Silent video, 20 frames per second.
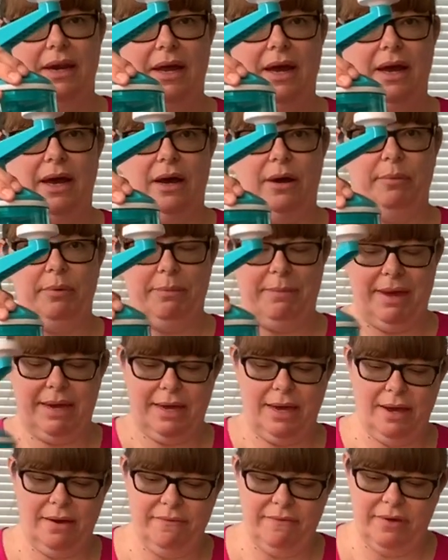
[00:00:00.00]
I'll be
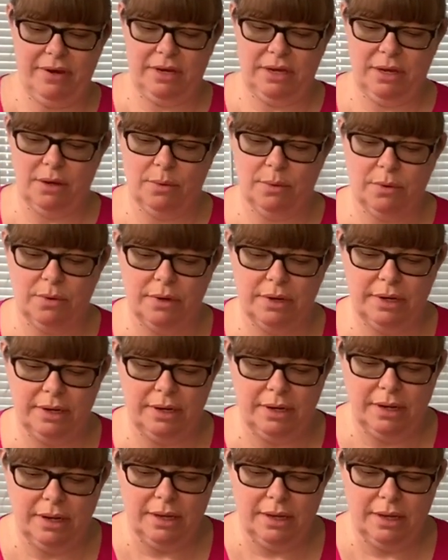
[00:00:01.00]
making a video on.